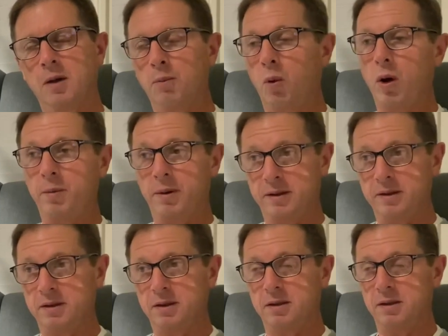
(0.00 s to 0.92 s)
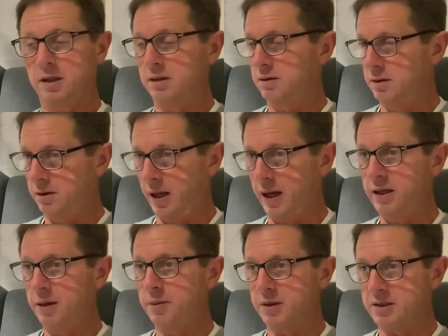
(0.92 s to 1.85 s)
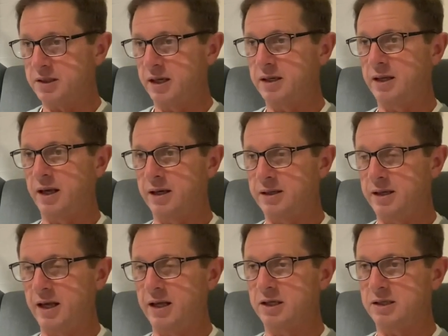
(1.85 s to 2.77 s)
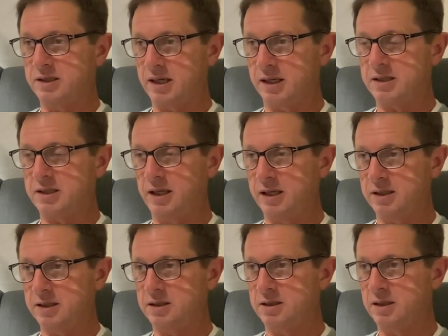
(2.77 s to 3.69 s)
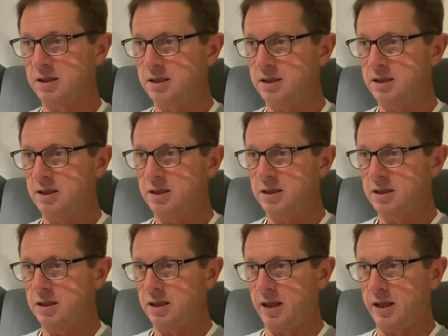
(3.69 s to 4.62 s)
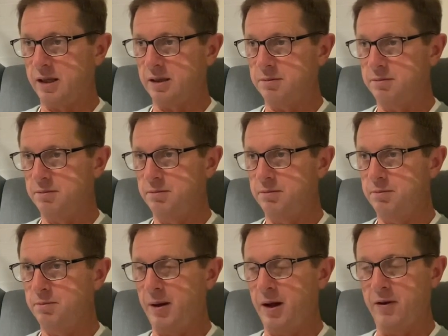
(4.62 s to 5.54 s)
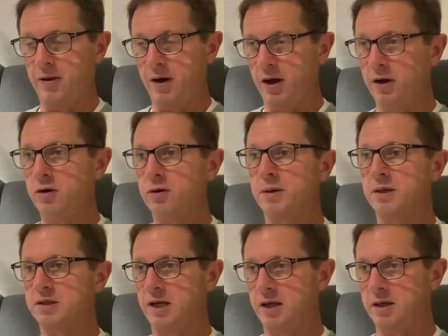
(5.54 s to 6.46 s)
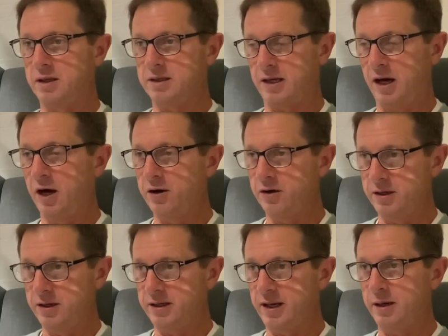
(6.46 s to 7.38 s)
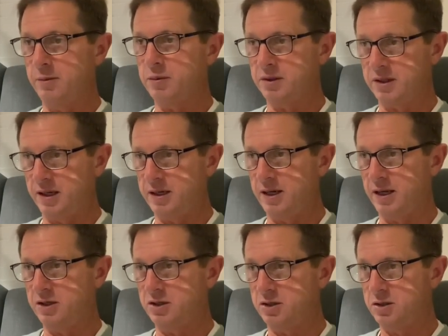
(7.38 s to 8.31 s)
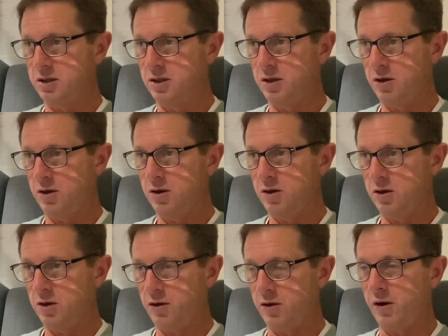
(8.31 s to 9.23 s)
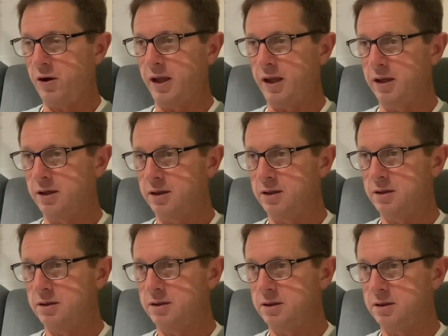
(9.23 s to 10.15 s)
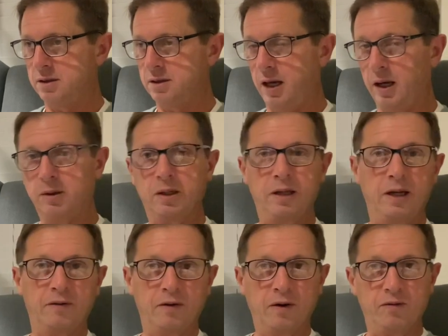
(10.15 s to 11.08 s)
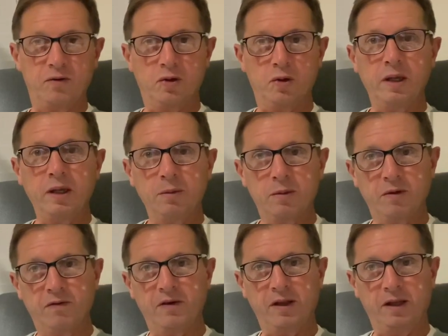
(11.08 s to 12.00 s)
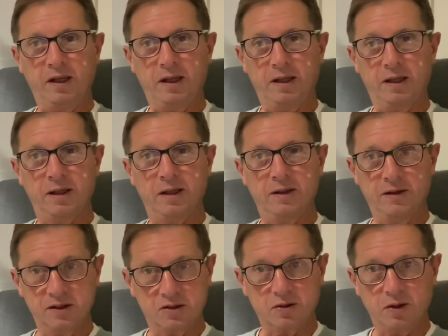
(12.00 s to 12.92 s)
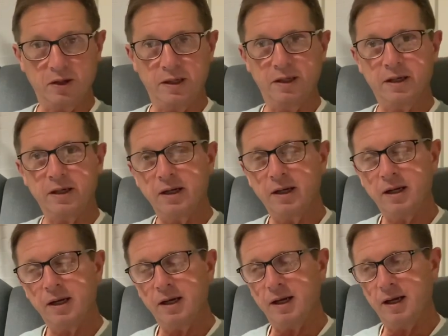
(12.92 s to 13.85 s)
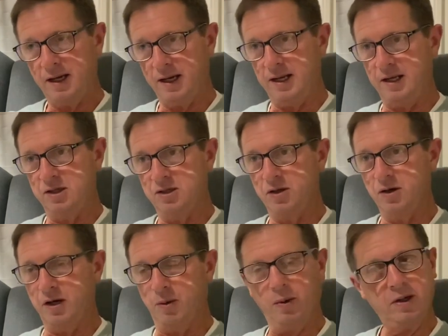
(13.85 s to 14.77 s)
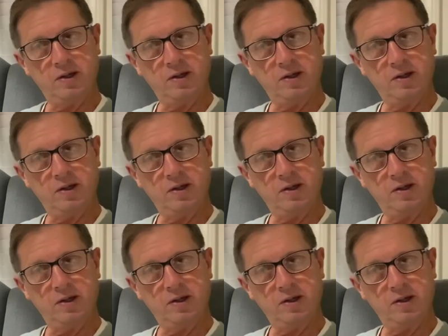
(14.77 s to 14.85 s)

Boy, but 90% at age 60 is like better than 100%. It's like 110% at age 30. I could never have dreamed of feeling this good at age 30. What a